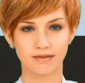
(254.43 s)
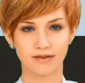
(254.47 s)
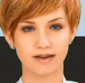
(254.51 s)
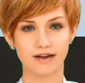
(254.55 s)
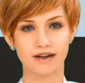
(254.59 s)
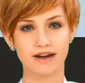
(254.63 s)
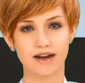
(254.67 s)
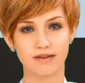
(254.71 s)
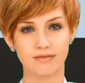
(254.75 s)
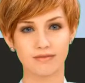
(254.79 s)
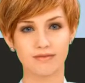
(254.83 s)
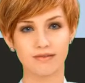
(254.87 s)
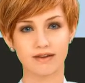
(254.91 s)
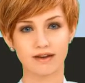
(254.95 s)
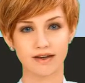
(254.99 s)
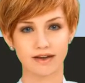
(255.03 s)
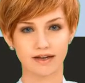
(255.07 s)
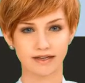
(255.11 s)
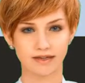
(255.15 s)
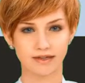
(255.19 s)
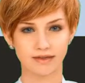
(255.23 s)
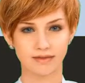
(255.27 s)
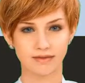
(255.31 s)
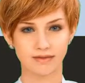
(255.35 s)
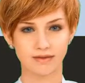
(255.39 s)
that
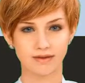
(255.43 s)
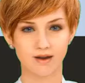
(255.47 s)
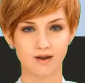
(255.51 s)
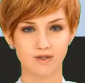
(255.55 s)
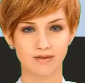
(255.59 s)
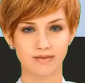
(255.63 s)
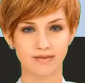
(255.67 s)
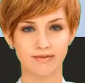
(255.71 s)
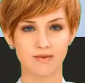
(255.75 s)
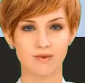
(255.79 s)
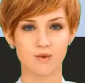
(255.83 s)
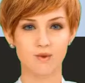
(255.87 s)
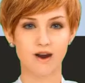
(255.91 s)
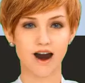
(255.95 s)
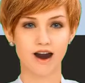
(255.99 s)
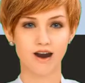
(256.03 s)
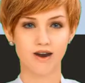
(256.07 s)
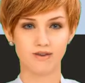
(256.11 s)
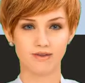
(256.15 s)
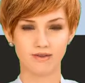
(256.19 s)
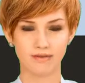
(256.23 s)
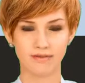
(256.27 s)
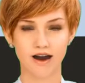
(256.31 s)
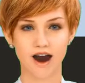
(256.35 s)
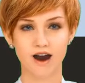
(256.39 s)
is, of
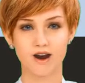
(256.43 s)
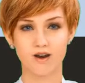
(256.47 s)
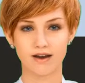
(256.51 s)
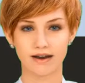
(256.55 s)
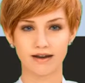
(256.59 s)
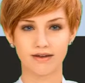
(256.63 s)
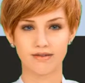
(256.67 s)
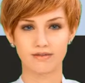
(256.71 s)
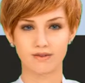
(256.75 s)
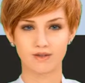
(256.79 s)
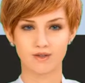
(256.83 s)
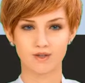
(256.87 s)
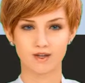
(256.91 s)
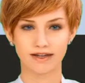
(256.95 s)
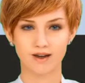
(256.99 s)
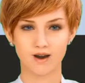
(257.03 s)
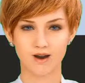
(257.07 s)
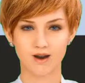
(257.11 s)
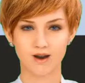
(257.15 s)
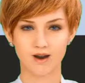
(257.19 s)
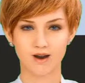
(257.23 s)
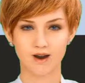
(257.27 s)
0 coordinates.